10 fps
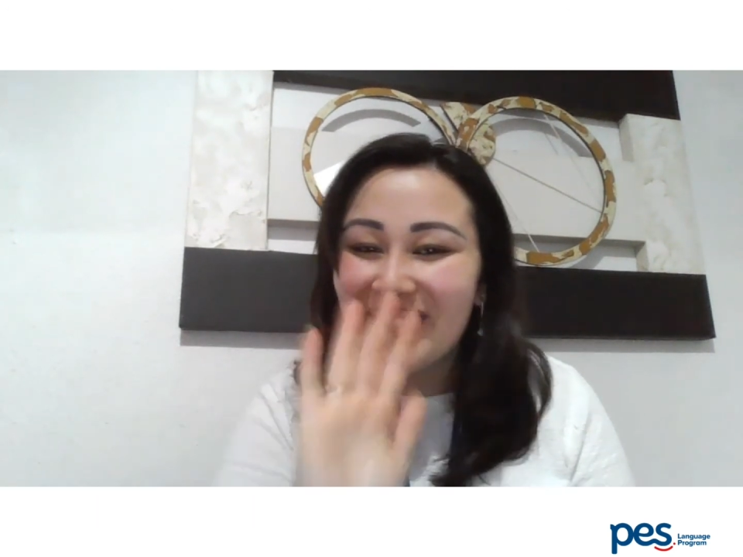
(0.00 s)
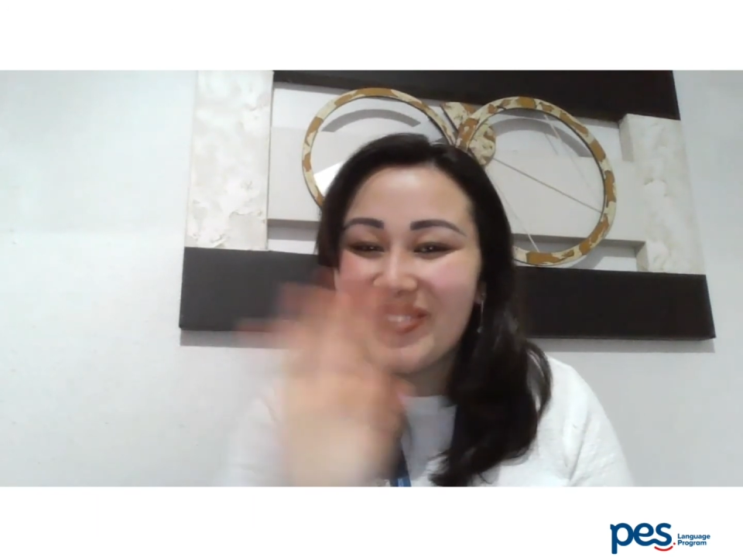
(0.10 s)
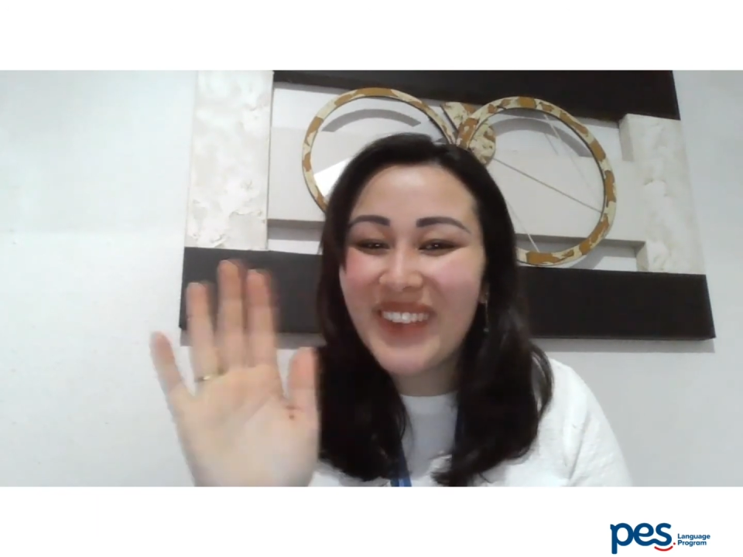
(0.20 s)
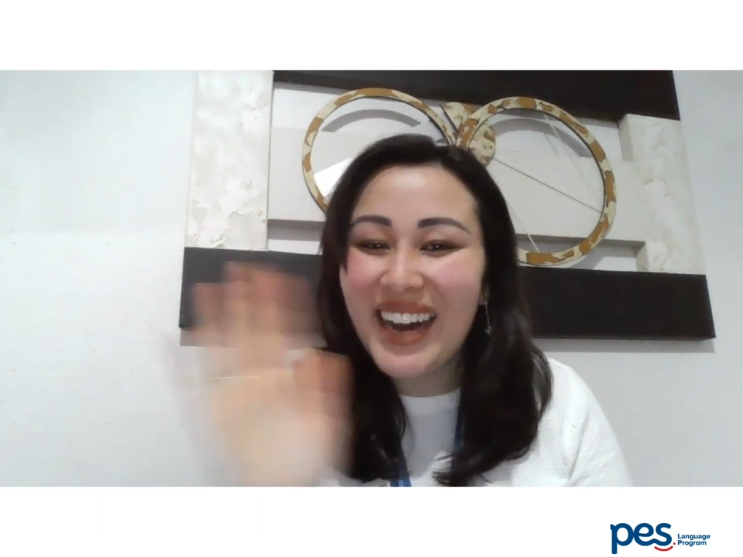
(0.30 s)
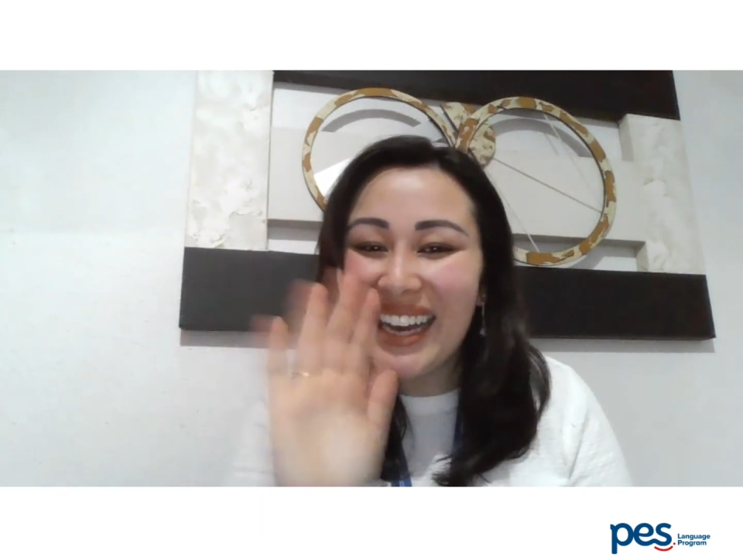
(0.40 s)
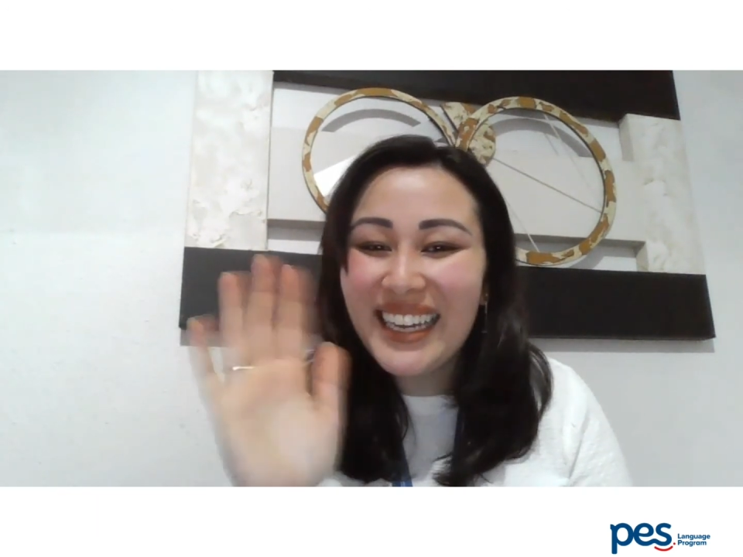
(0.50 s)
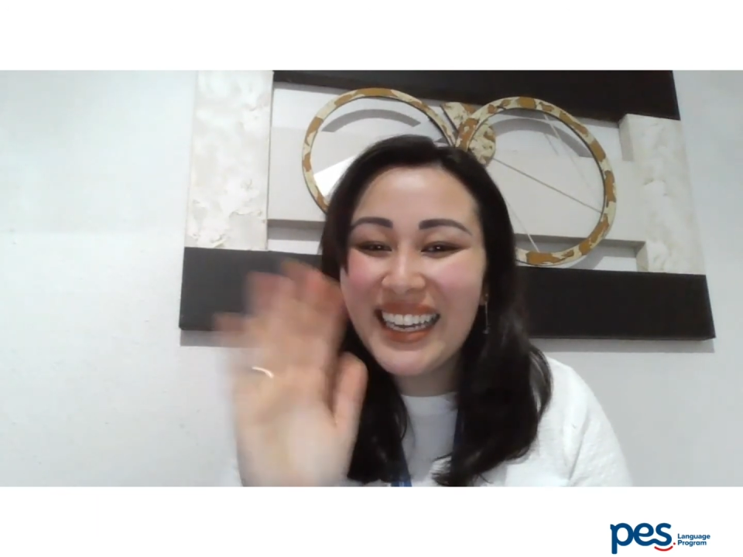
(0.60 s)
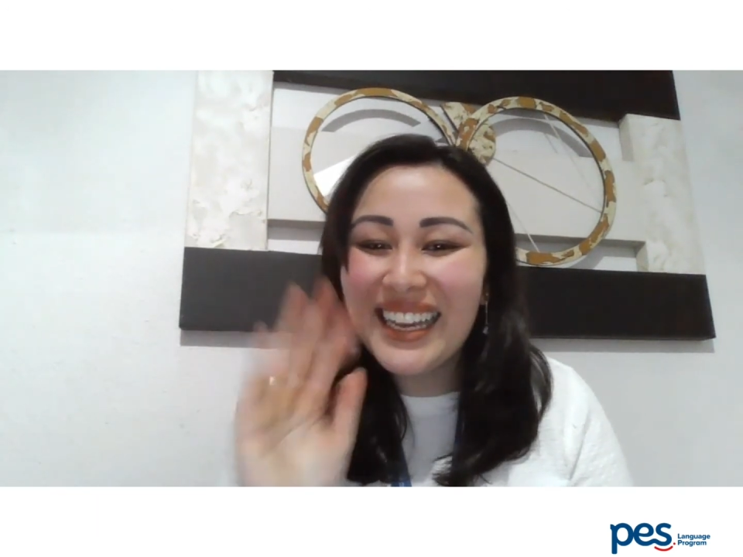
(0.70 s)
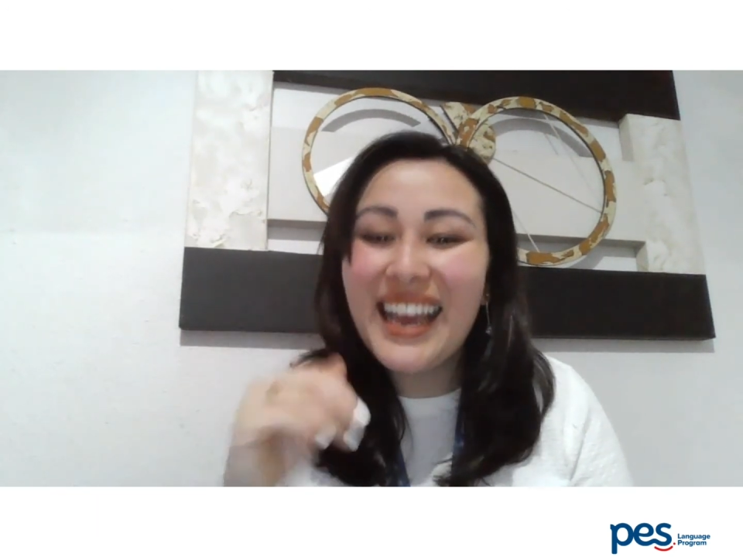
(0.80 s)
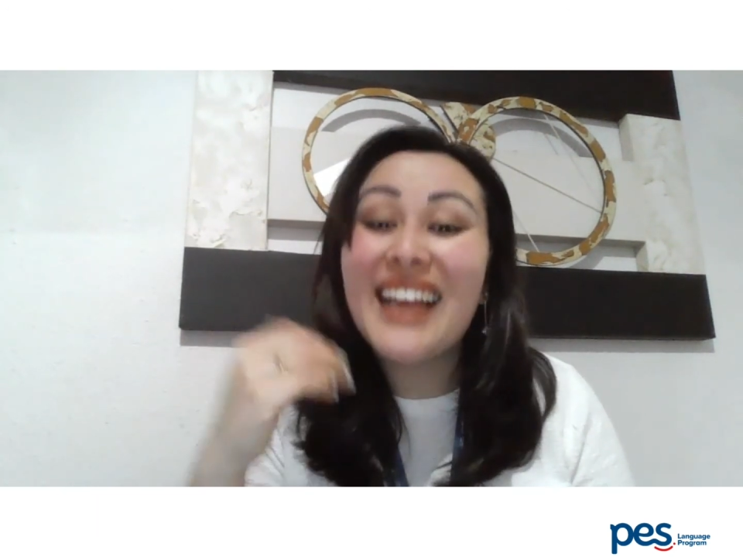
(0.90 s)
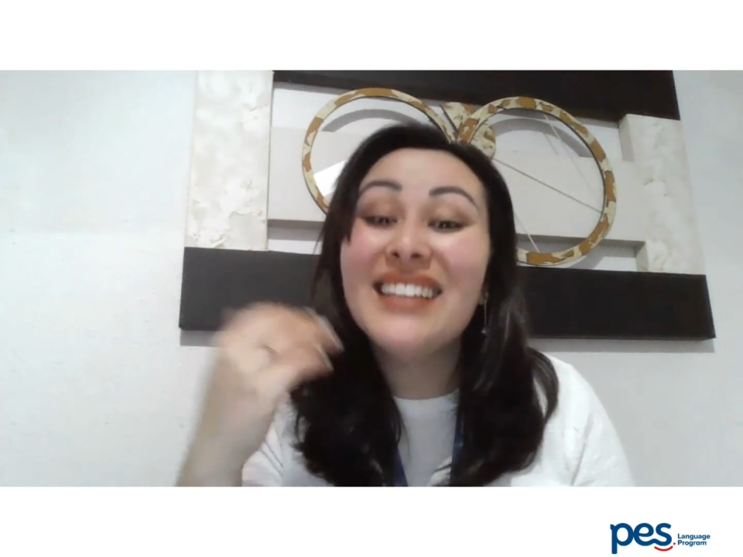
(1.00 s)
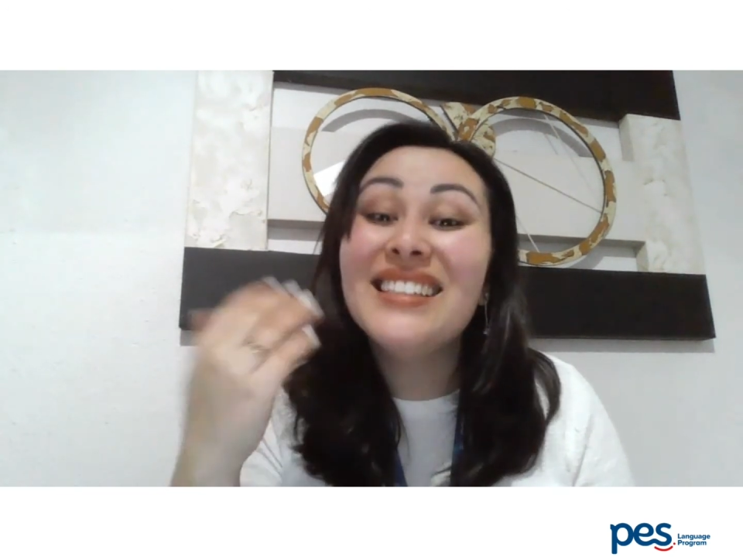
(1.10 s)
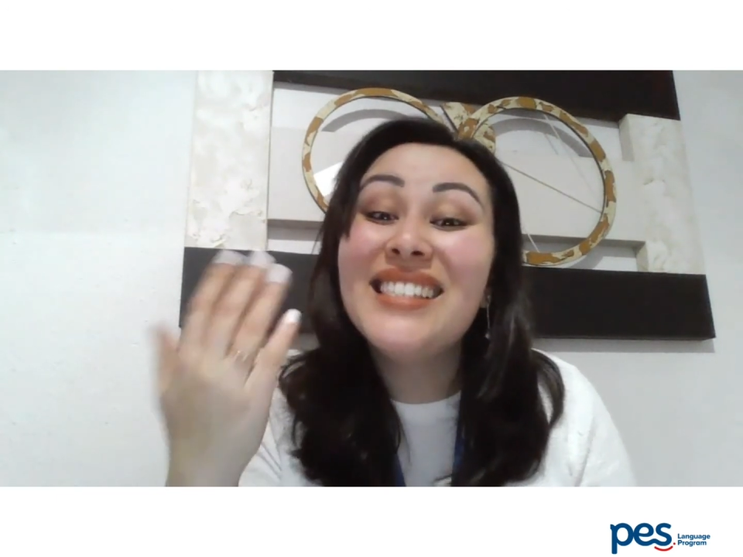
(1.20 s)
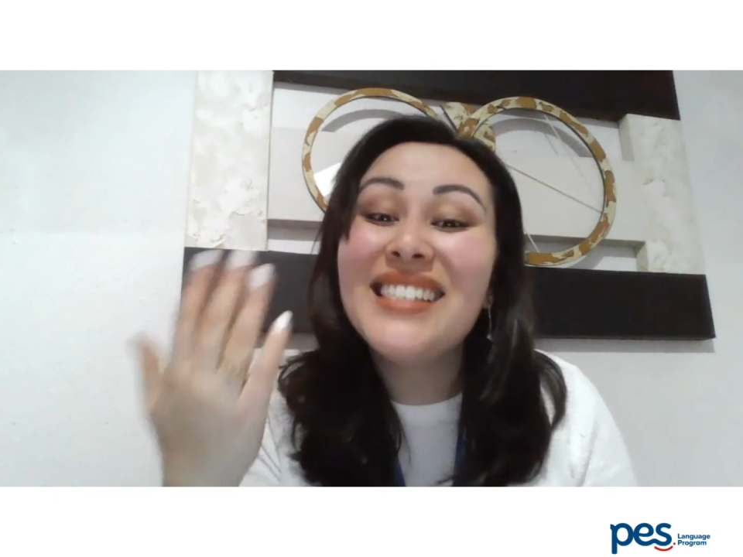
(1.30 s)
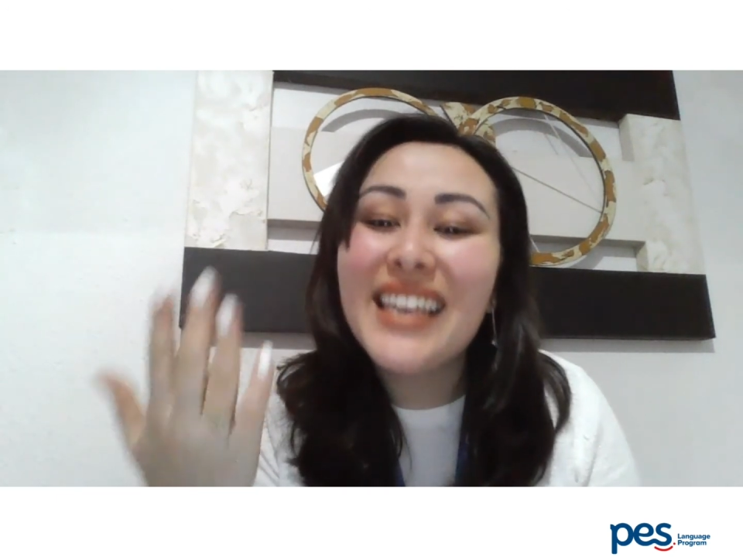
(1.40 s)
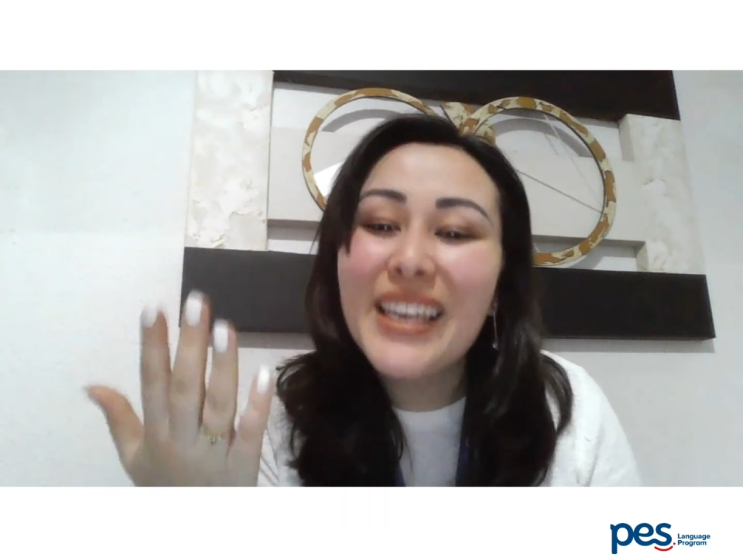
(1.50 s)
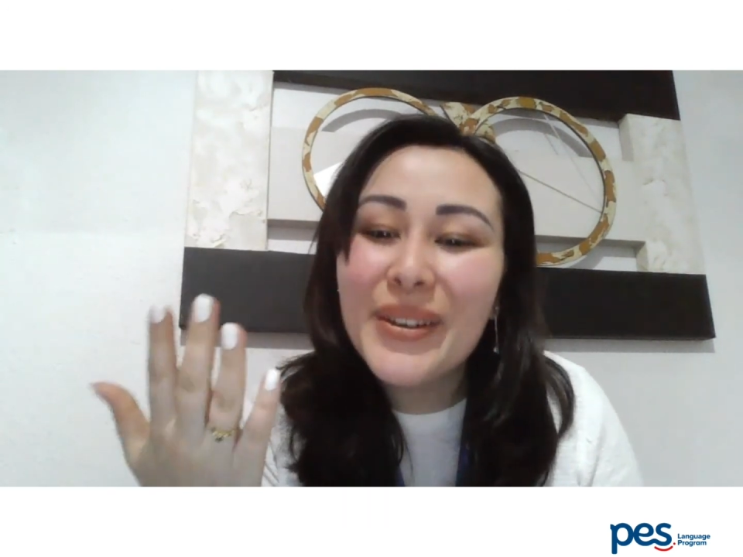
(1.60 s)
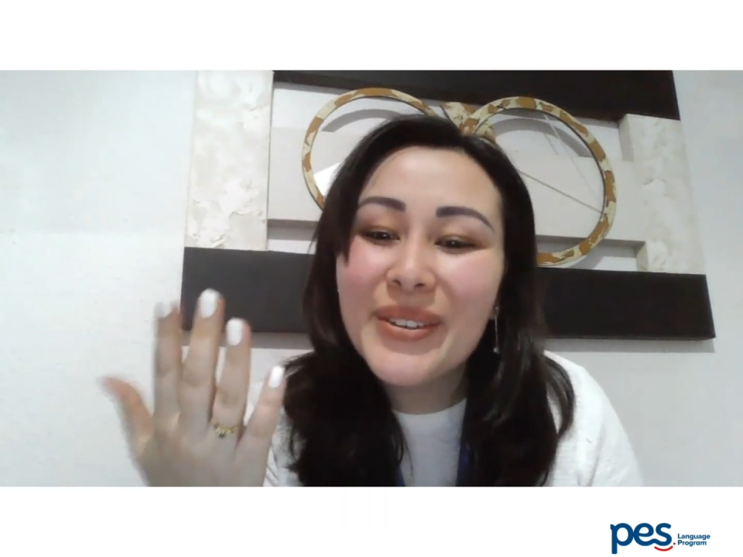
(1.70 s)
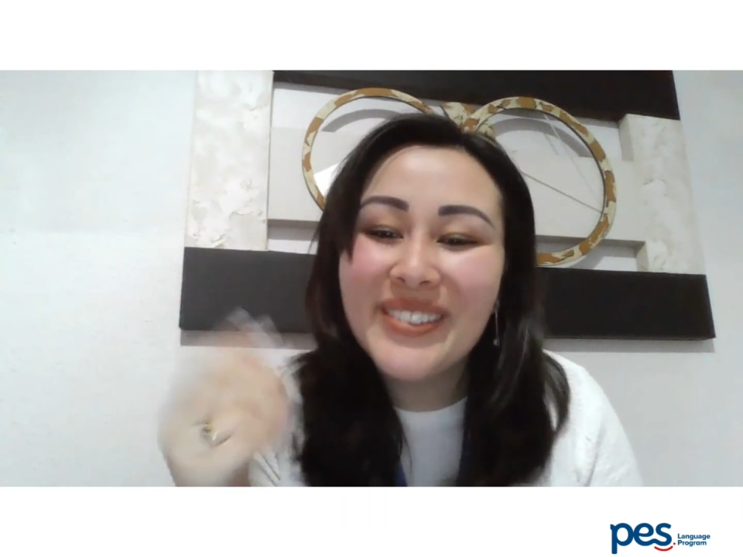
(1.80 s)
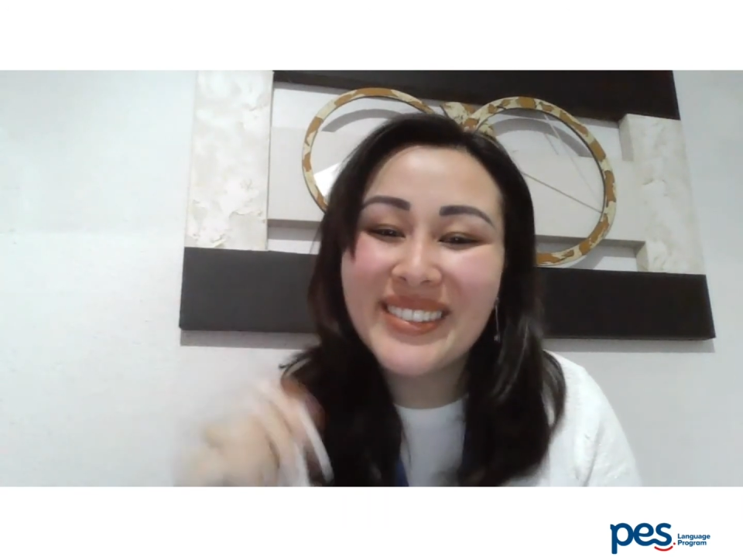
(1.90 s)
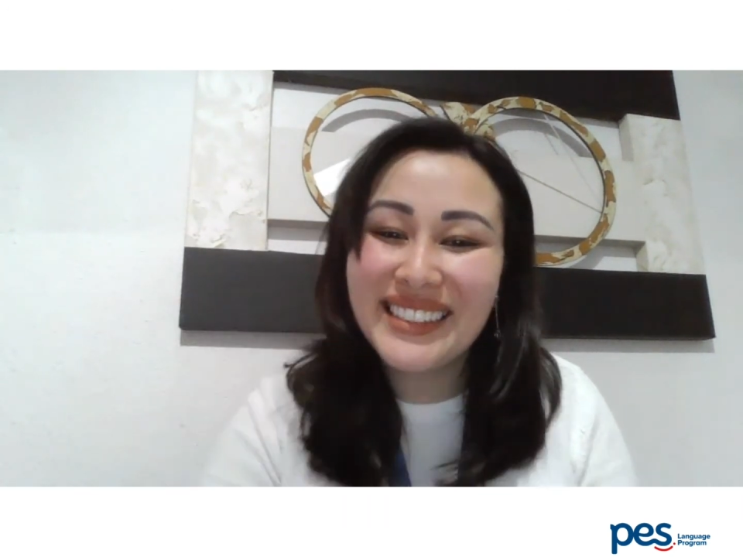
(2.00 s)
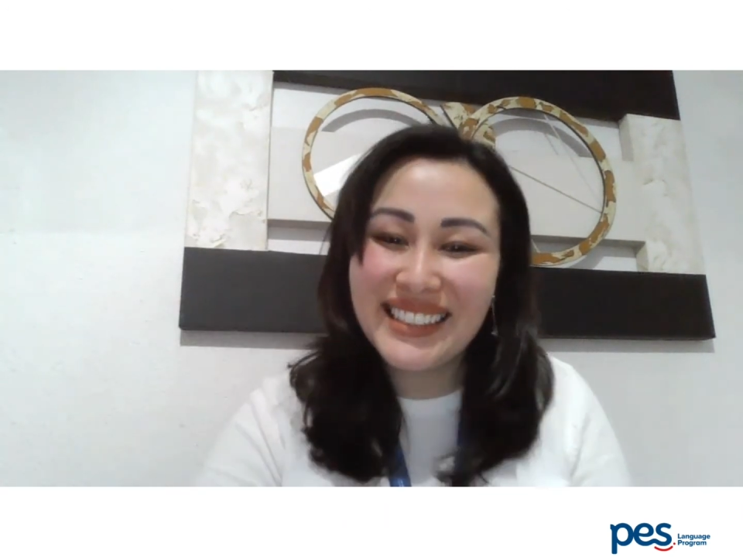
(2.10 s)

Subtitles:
Bye and see you!